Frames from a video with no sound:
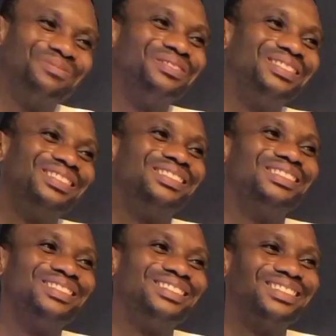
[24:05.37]
a happy,
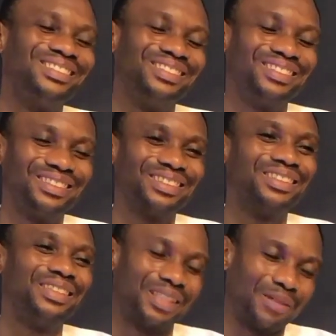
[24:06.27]
happy birthday to you.
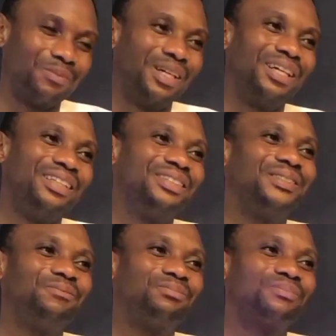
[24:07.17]
Amen. May you grow in
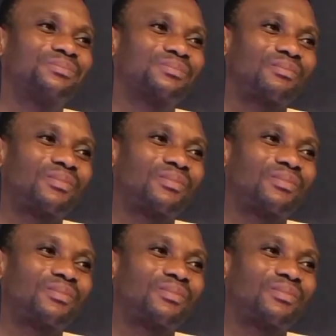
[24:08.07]
the wisdom and